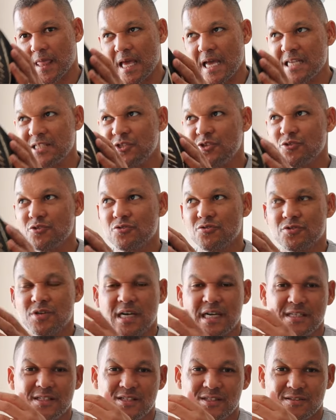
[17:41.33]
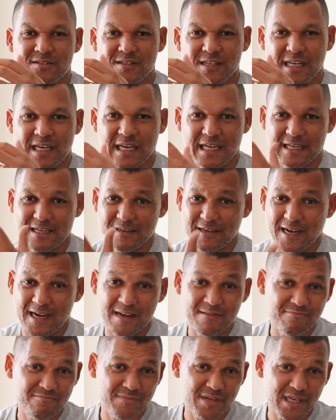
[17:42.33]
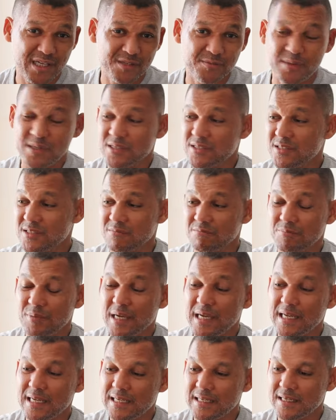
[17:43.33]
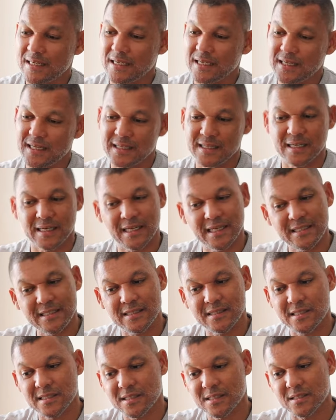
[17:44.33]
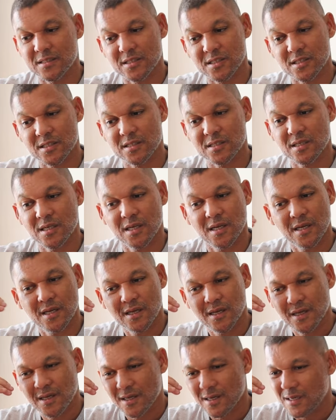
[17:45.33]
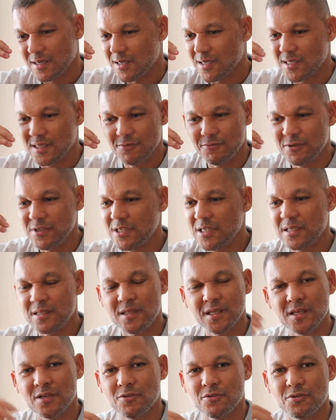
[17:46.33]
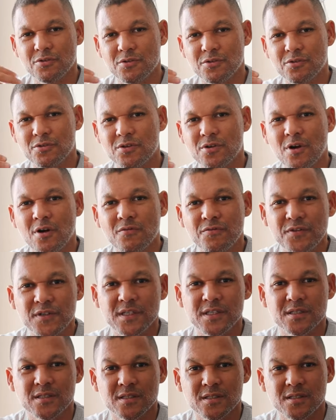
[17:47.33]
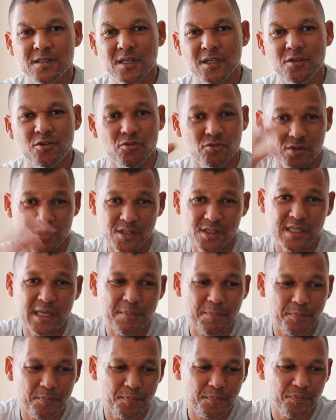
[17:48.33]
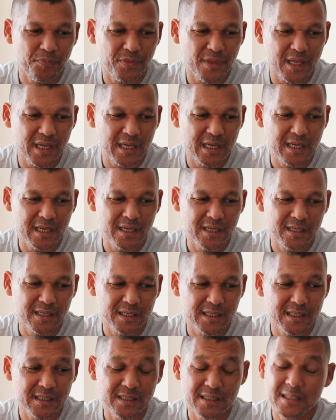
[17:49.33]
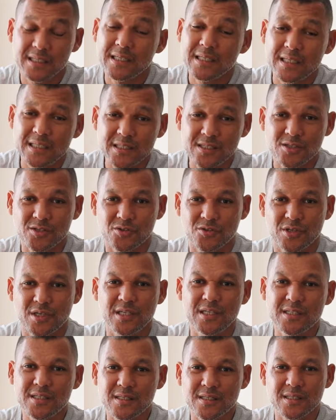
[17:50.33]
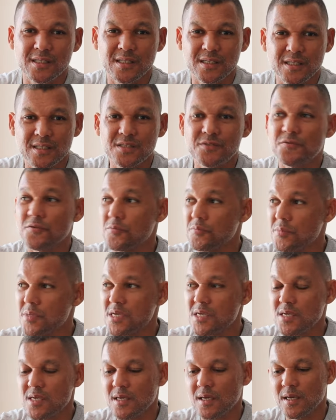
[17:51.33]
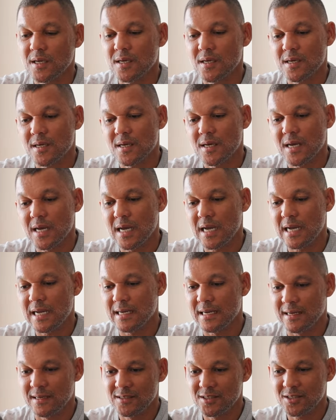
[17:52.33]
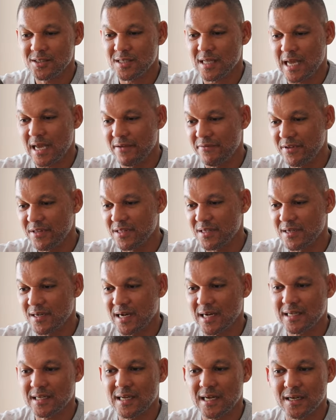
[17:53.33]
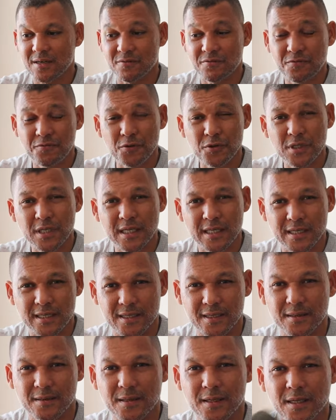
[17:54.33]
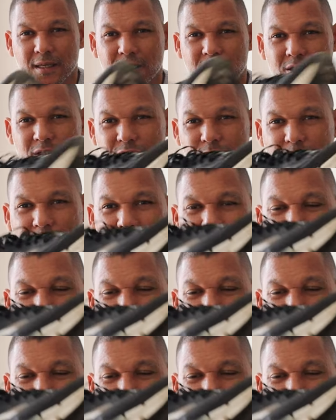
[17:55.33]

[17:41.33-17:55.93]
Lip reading: as I'm experiencing pain in the later distances, when you get there, your confidence in your step decreases, or at least it is for me. And just having the right kind of foot gear to be